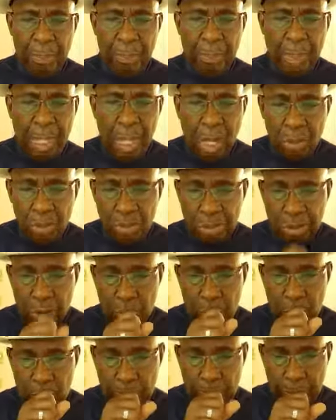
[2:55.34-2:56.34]
But
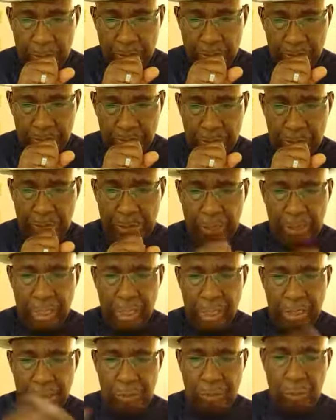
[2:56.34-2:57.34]
also,
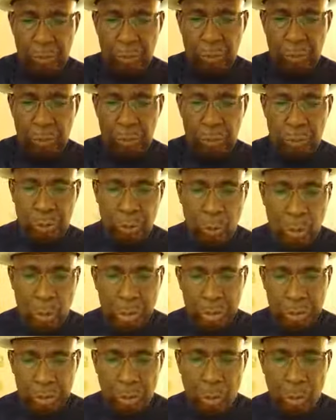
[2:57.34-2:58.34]
please
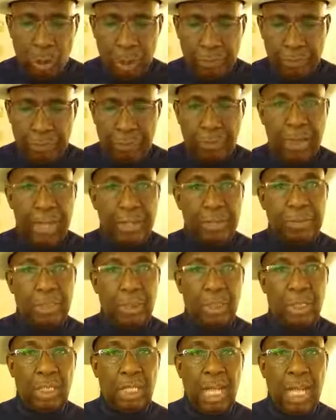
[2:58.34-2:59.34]
join us on
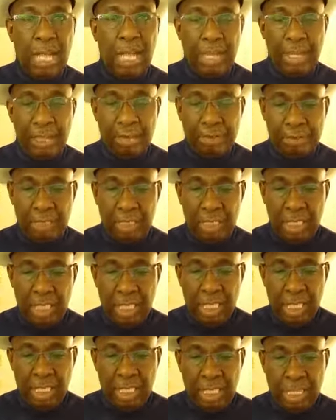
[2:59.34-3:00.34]
Facebook Live and
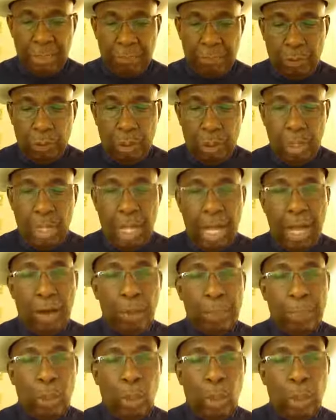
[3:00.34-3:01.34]
then for
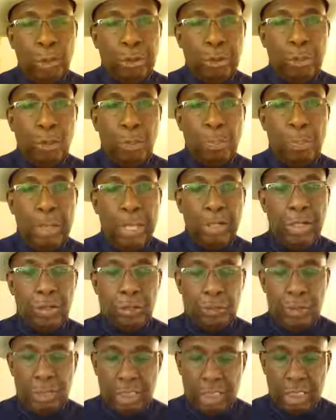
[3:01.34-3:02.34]
our personal
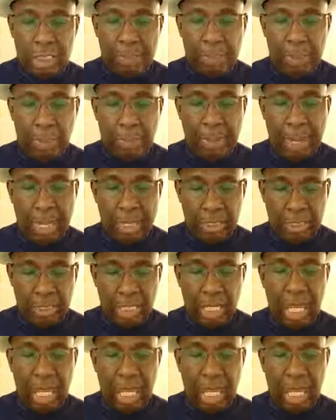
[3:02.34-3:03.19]
ministry, Simple Balanced